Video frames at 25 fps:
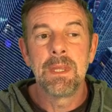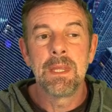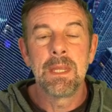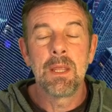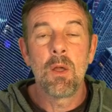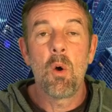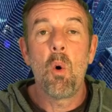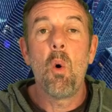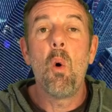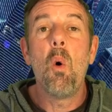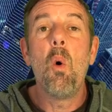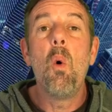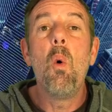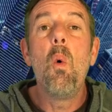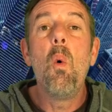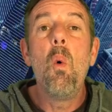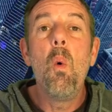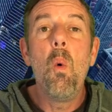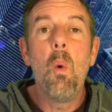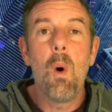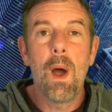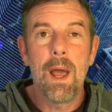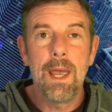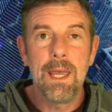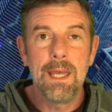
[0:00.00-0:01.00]

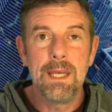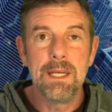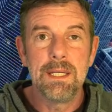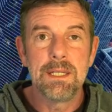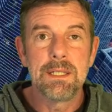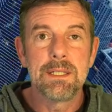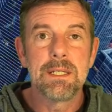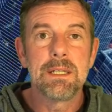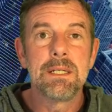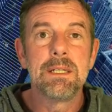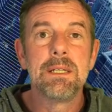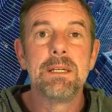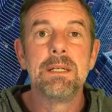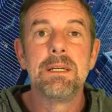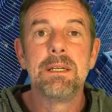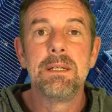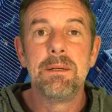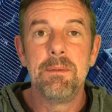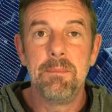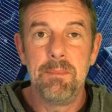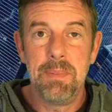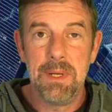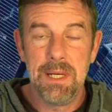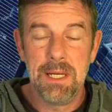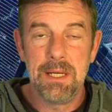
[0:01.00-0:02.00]
always
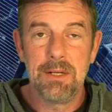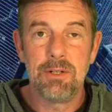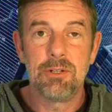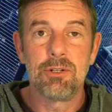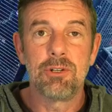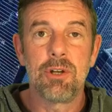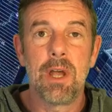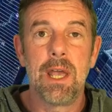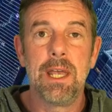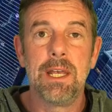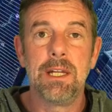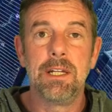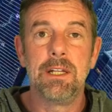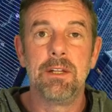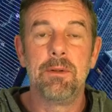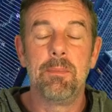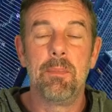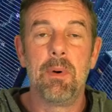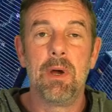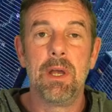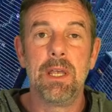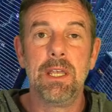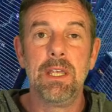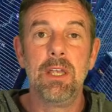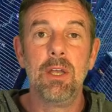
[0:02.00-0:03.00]
being trained by
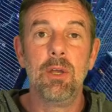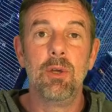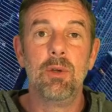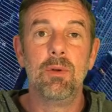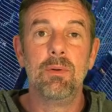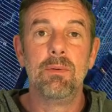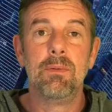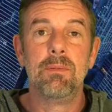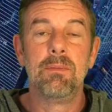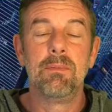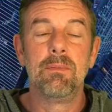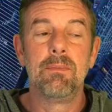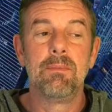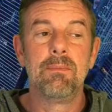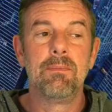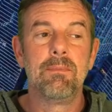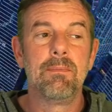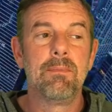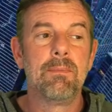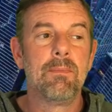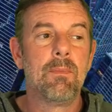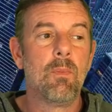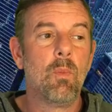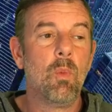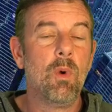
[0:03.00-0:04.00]
you.
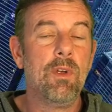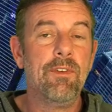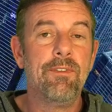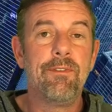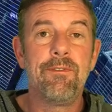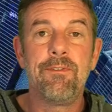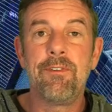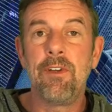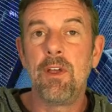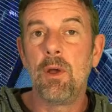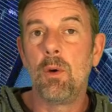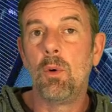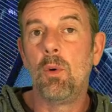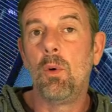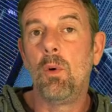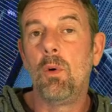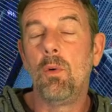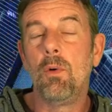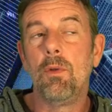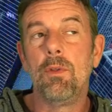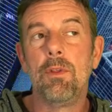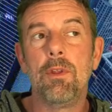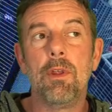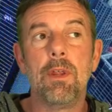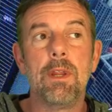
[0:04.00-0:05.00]
We feel
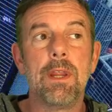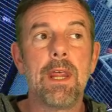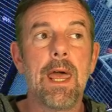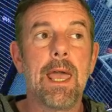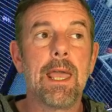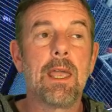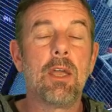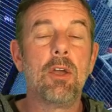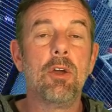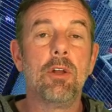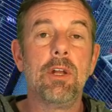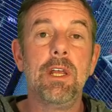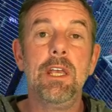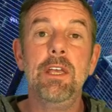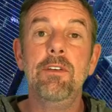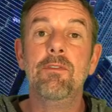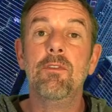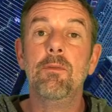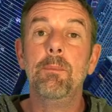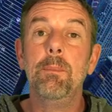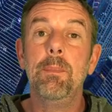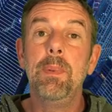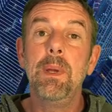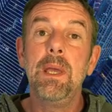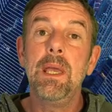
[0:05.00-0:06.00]
that there could
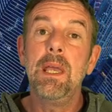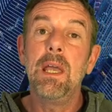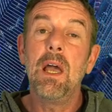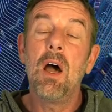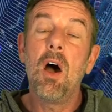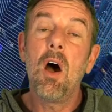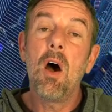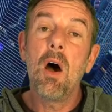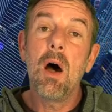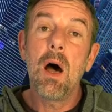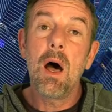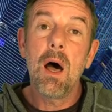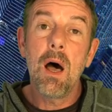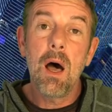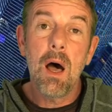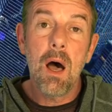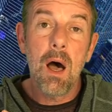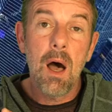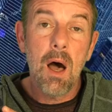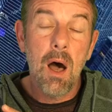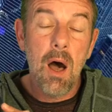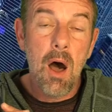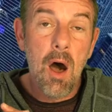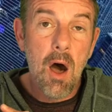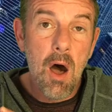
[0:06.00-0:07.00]
even be a
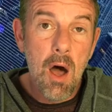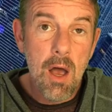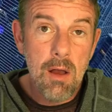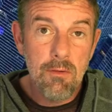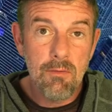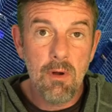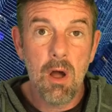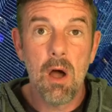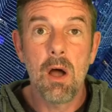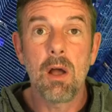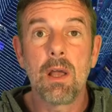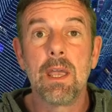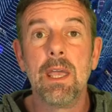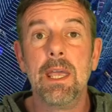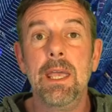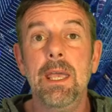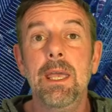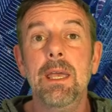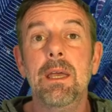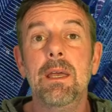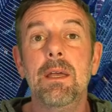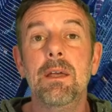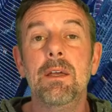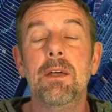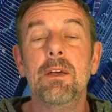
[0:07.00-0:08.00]
hierarchy
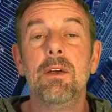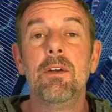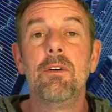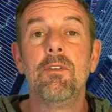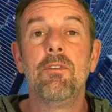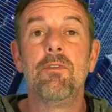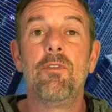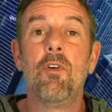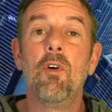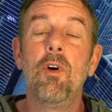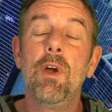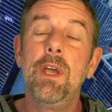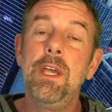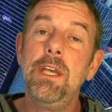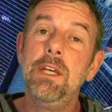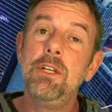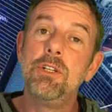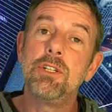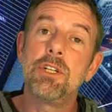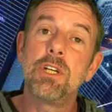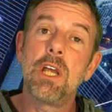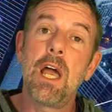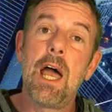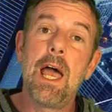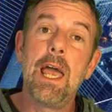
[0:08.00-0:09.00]
for
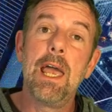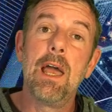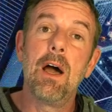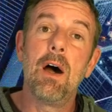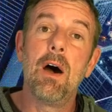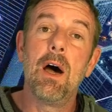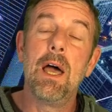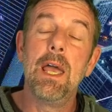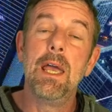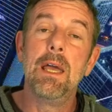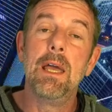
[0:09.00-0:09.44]
each AI